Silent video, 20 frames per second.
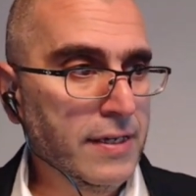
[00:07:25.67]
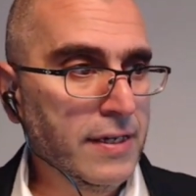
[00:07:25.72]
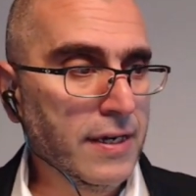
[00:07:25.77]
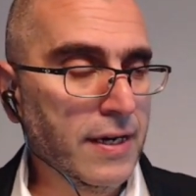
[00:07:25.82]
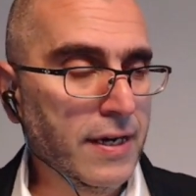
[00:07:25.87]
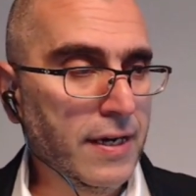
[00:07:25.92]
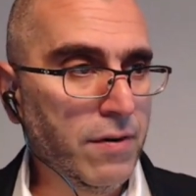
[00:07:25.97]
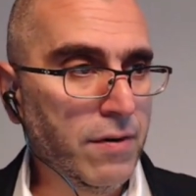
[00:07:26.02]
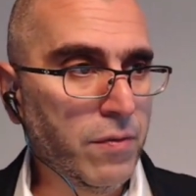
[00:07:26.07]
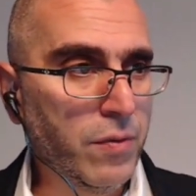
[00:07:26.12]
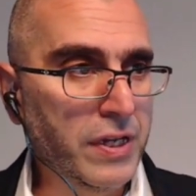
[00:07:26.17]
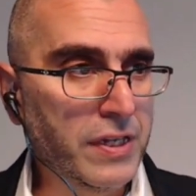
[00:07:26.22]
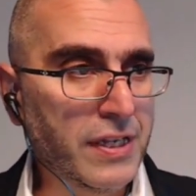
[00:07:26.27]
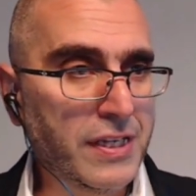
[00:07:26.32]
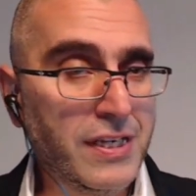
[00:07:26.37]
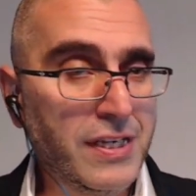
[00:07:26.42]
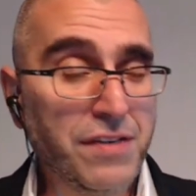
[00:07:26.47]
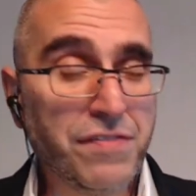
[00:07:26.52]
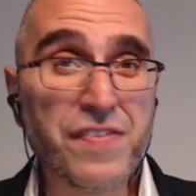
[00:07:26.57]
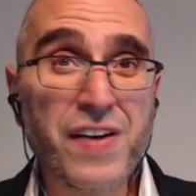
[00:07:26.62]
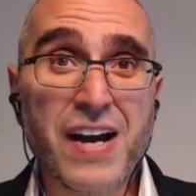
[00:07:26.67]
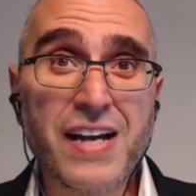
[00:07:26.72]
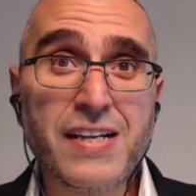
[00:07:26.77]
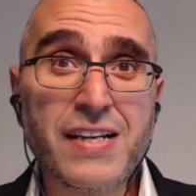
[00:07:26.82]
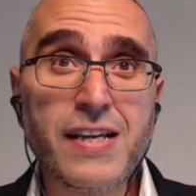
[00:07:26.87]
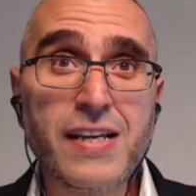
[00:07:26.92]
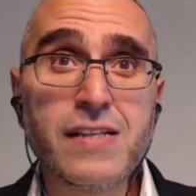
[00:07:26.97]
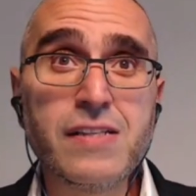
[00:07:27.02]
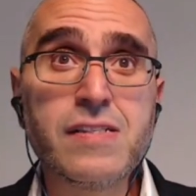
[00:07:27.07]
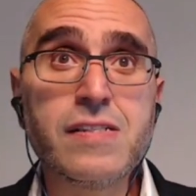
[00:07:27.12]
uh, one of the key
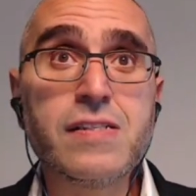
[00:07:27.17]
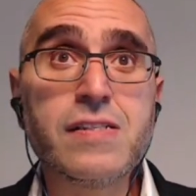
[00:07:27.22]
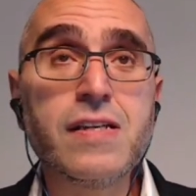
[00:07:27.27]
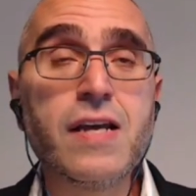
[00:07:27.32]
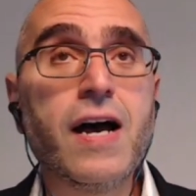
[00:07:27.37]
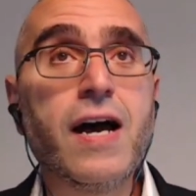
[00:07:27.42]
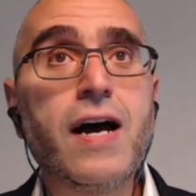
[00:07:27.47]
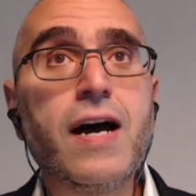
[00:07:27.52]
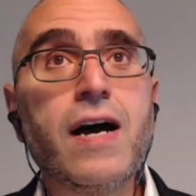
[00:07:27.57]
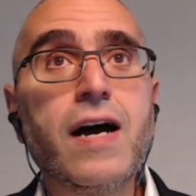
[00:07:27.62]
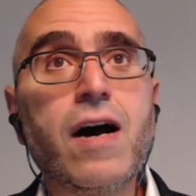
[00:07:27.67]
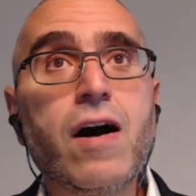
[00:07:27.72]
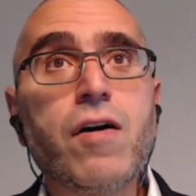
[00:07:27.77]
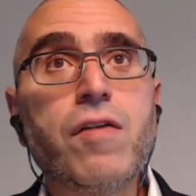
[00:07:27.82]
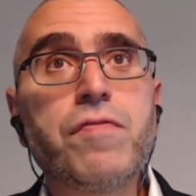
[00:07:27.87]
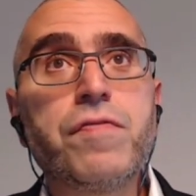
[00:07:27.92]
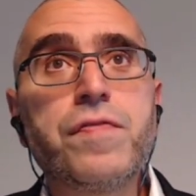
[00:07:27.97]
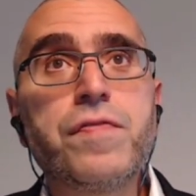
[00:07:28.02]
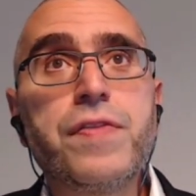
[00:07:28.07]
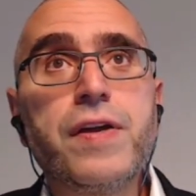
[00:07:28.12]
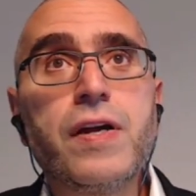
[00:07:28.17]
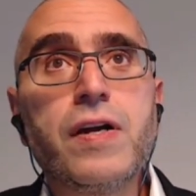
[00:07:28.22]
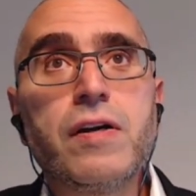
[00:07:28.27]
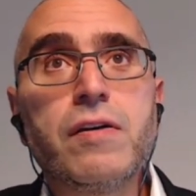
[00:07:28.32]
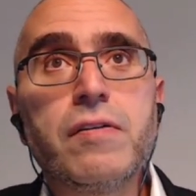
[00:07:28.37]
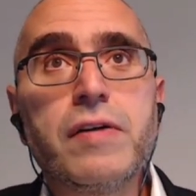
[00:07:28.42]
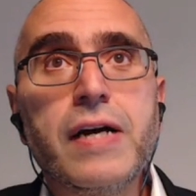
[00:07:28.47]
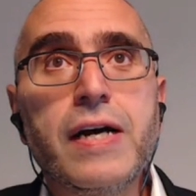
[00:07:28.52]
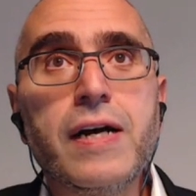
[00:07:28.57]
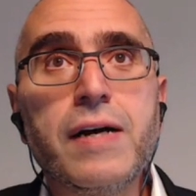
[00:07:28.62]
findings uh, of
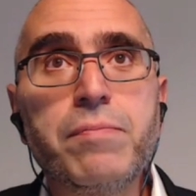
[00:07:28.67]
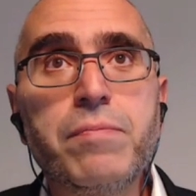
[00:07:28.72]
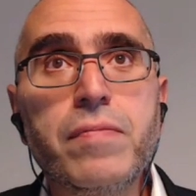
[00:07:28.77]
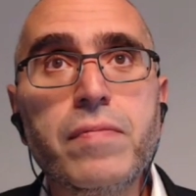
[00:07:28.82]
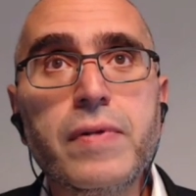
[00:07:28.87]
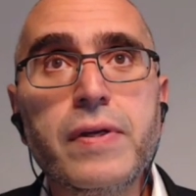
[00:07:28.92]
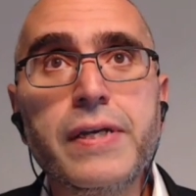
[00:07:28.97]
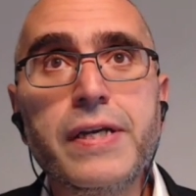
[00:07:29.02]
their, uh,